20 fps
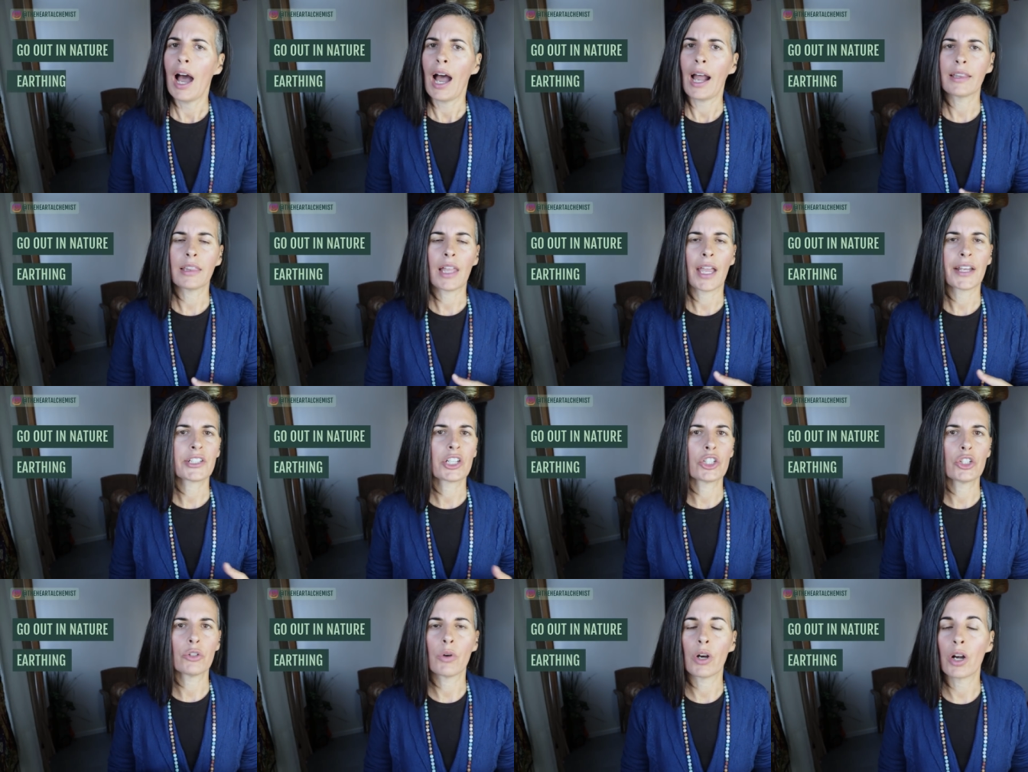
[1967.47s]
I like
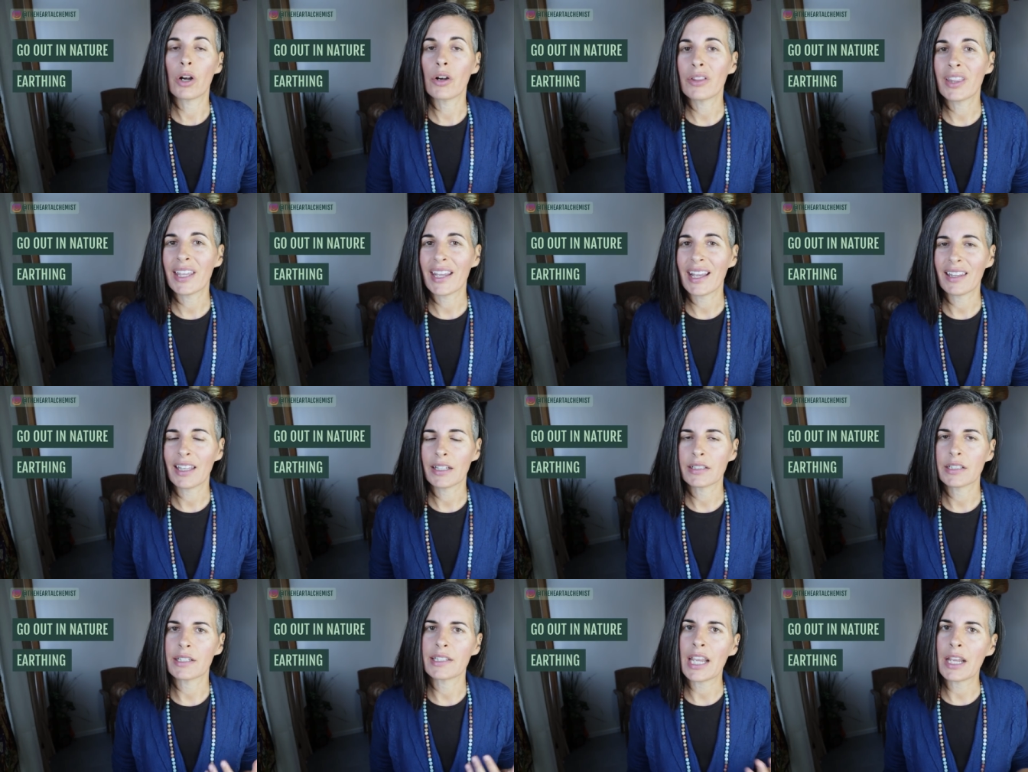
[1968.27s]
to do earthing. I
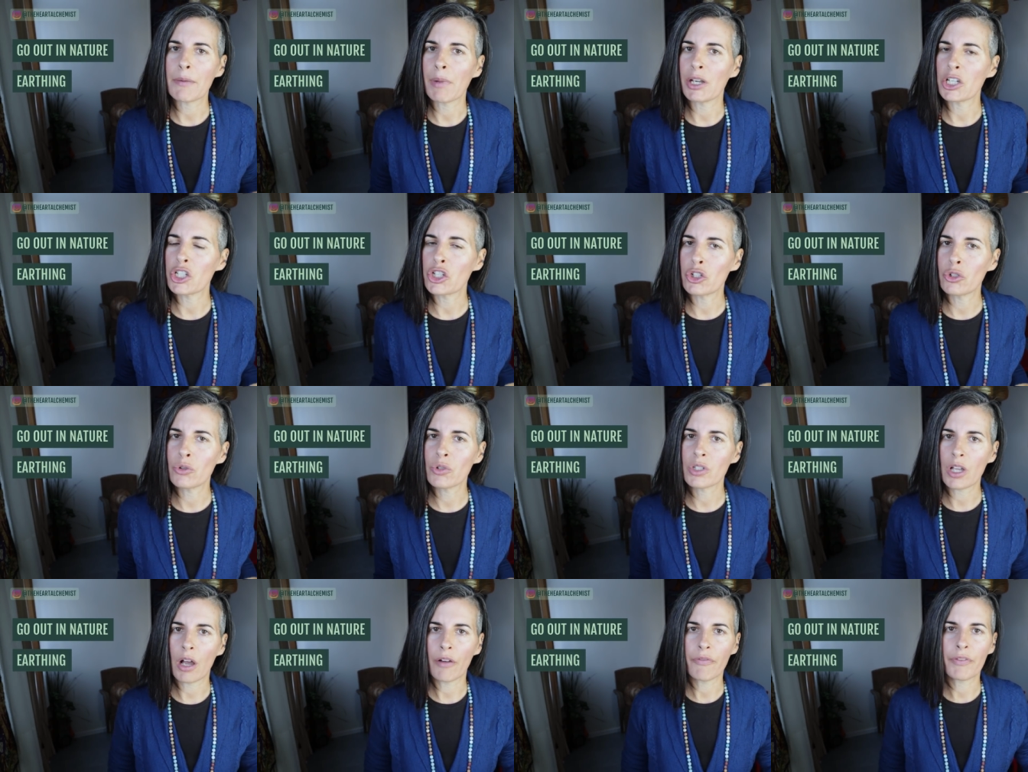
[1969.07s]
like to take my
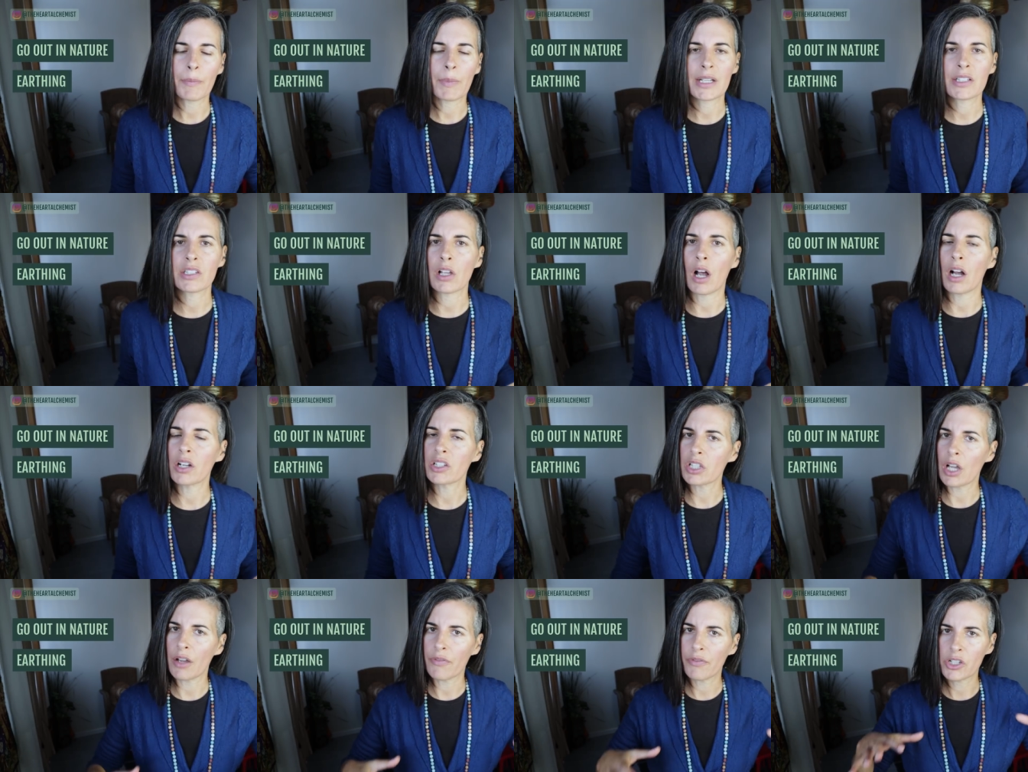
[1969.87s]
shoes off and my
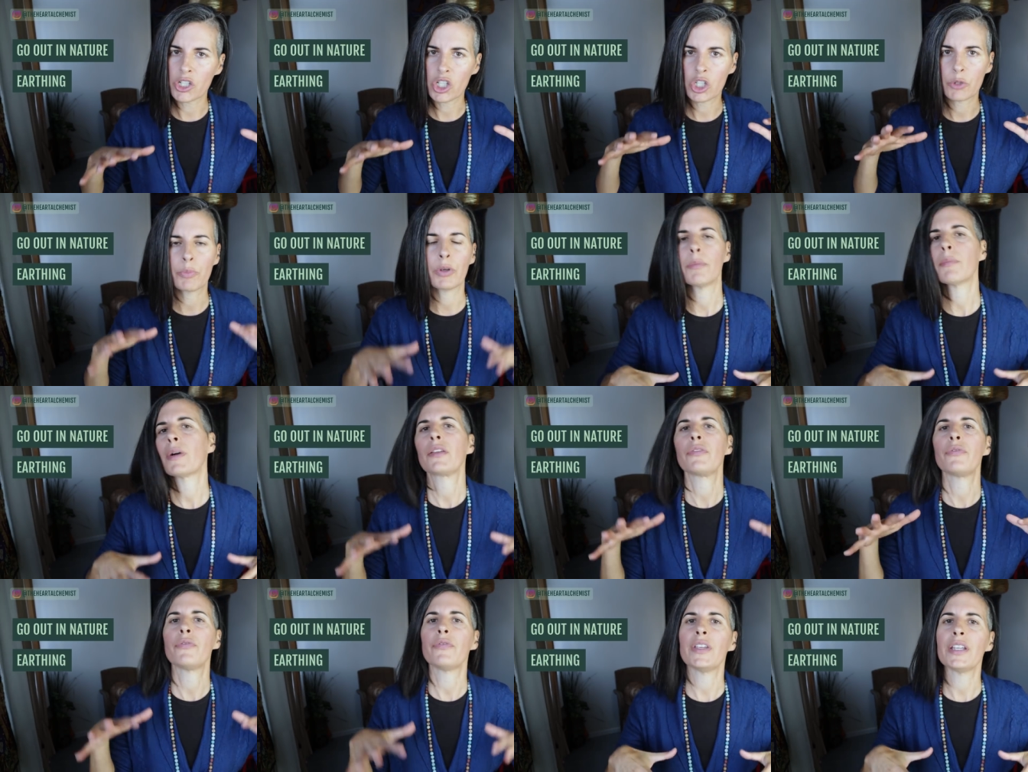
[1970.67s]
socks off and just put
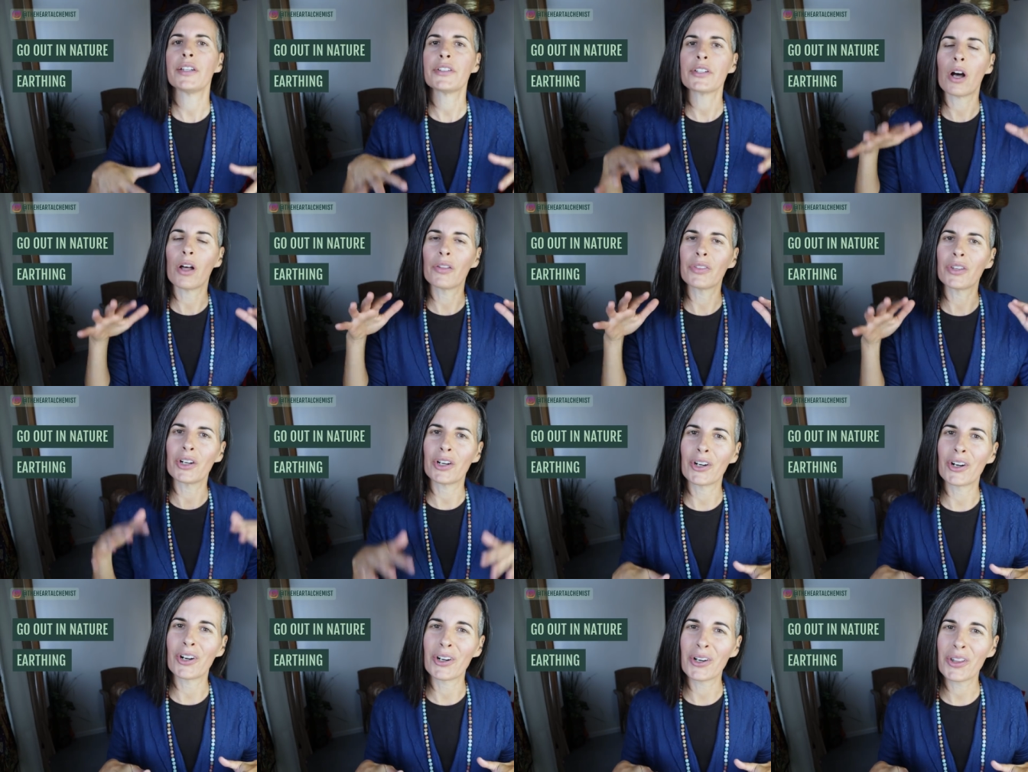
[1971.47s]
my feet on the
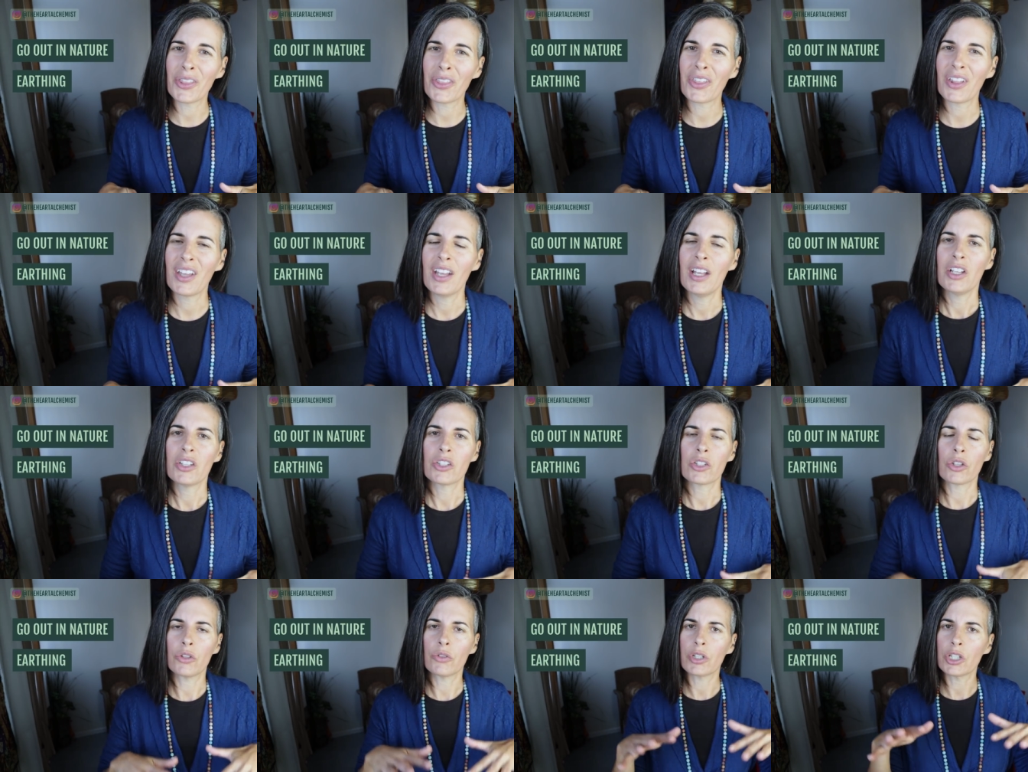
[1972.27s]
earth.
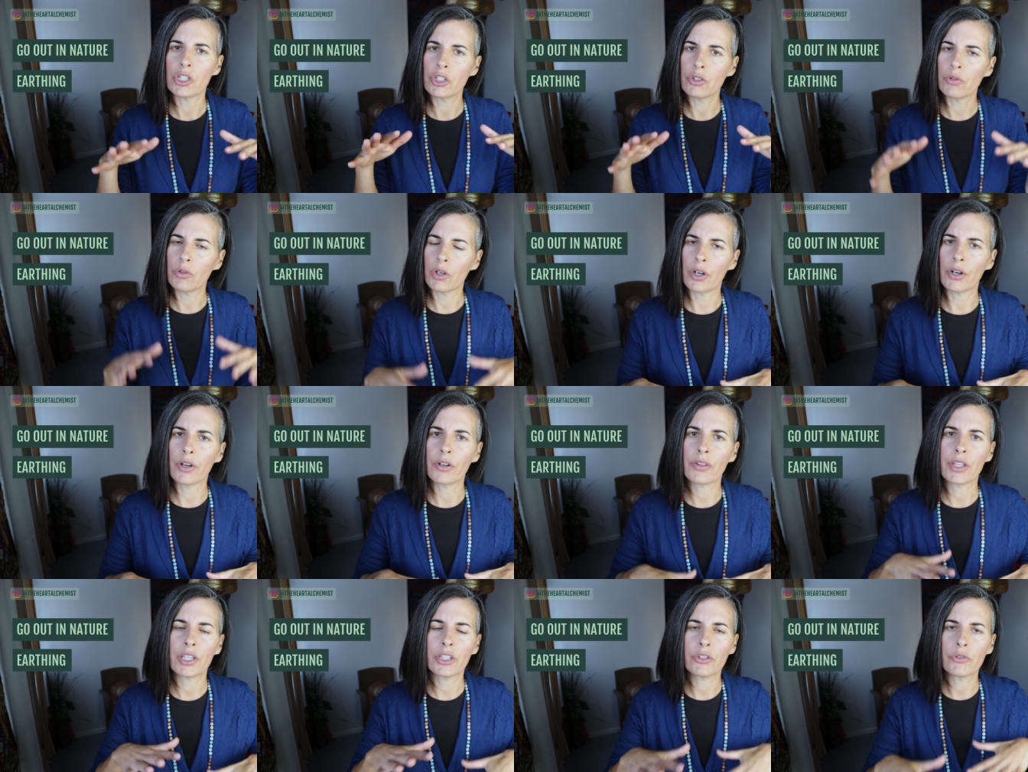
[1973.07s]
So you can do
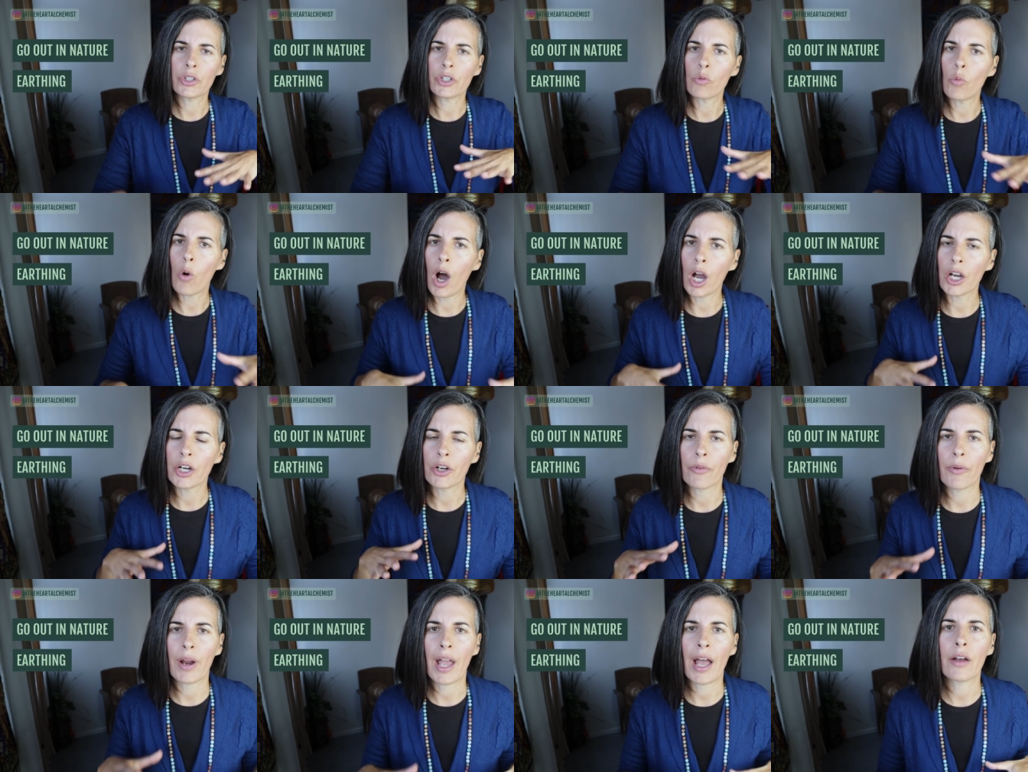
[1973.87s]
earthing. You can
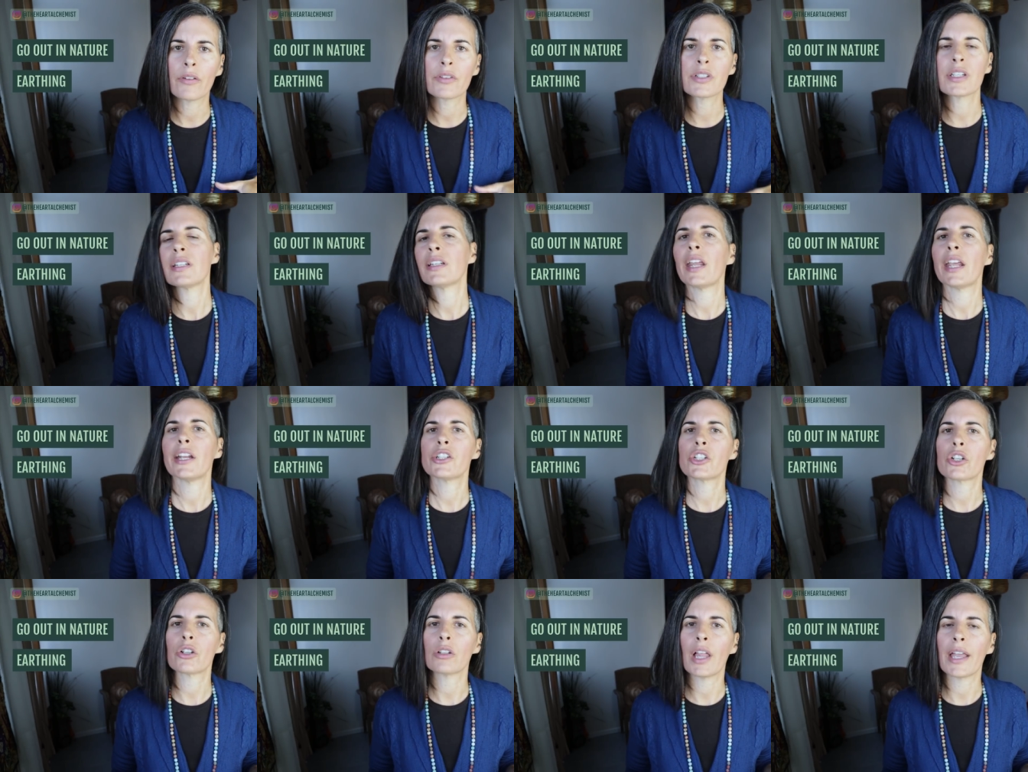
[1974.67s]
walk around in
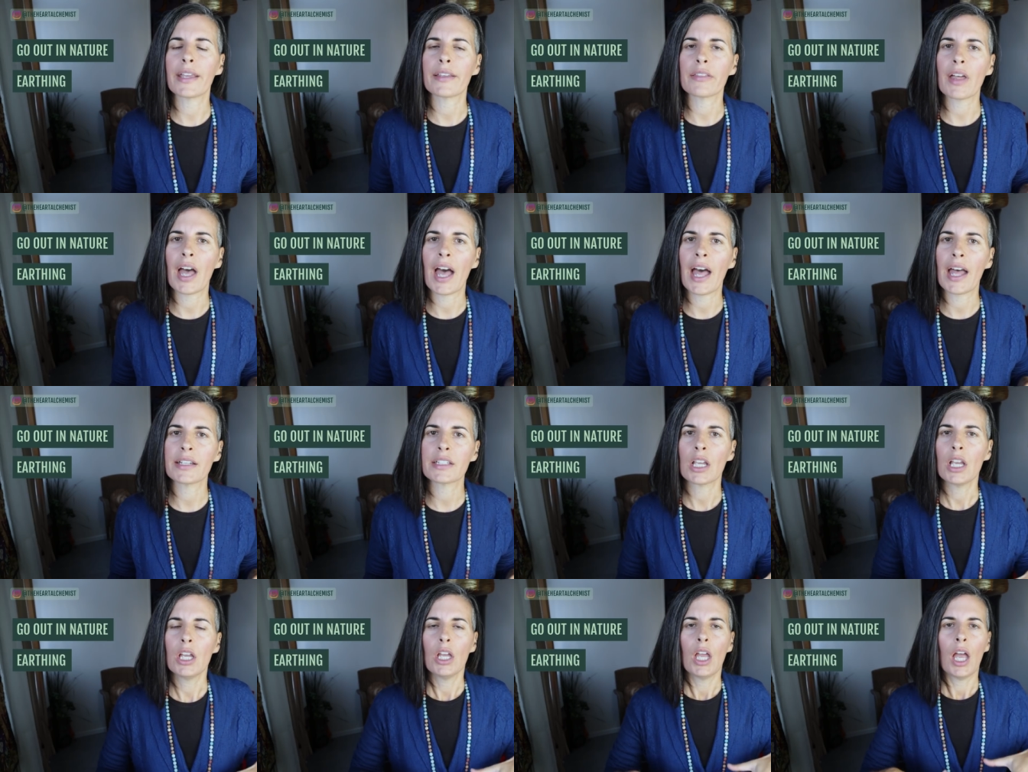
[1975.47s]
nature like
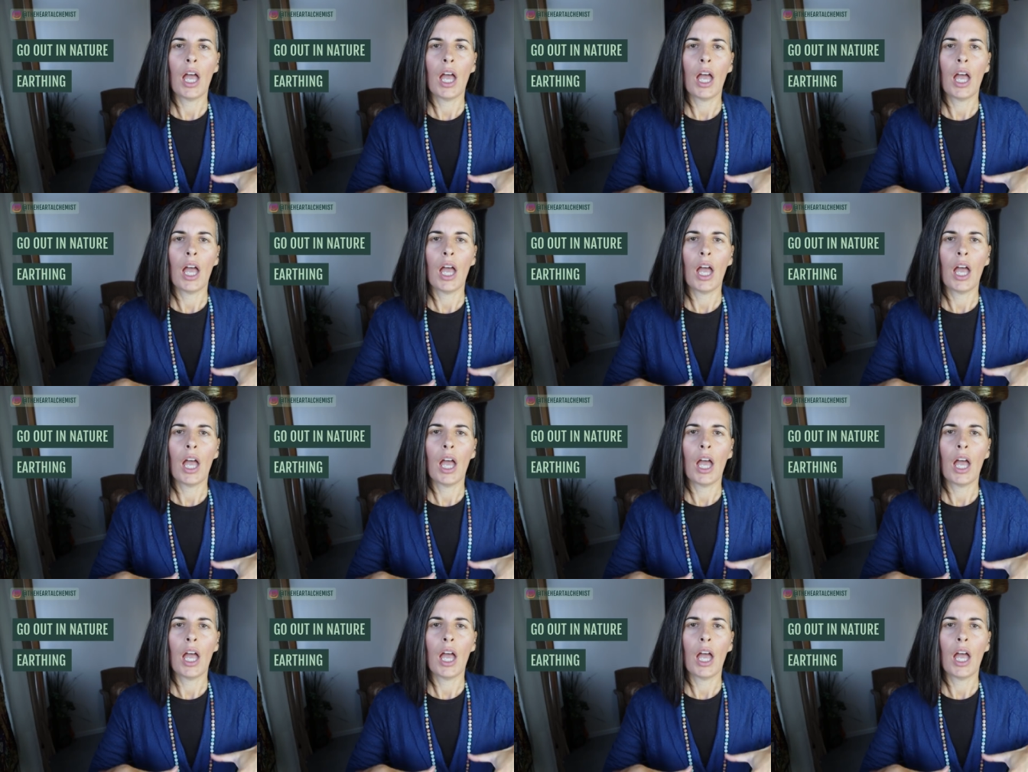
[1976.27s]
that.